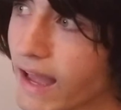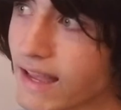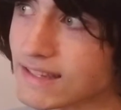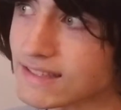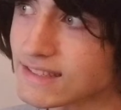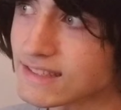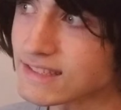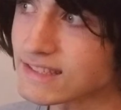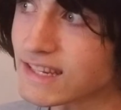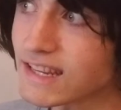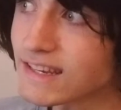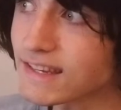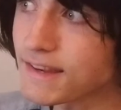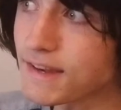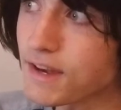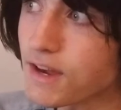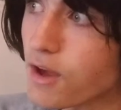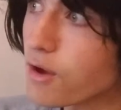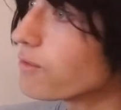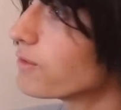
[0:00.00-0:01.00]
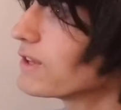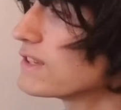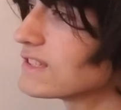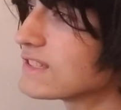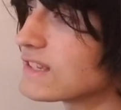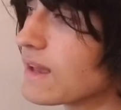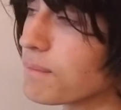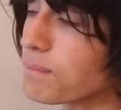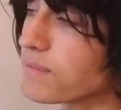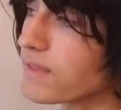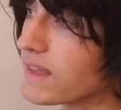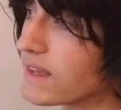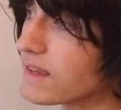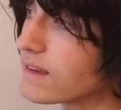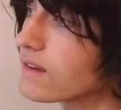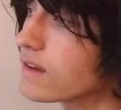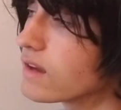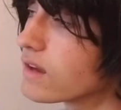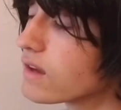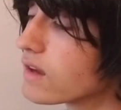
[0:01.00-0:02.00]
I did notice
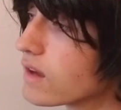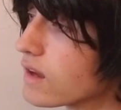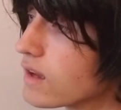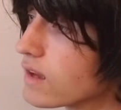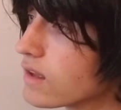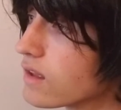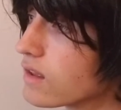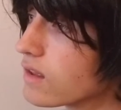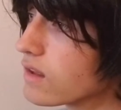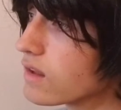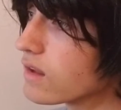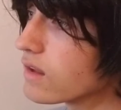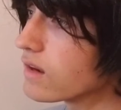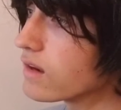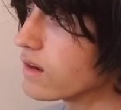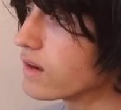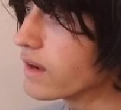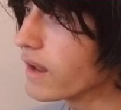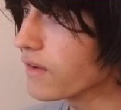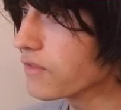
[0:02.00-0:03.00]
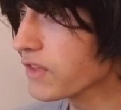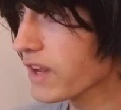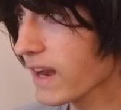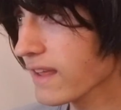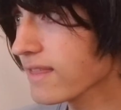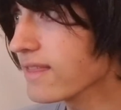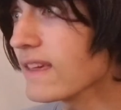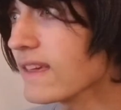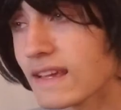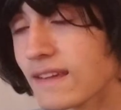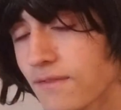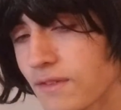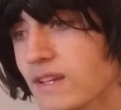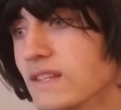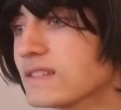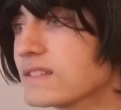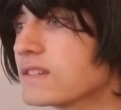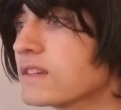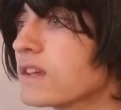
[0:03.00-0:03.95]
something. Now that I think of it.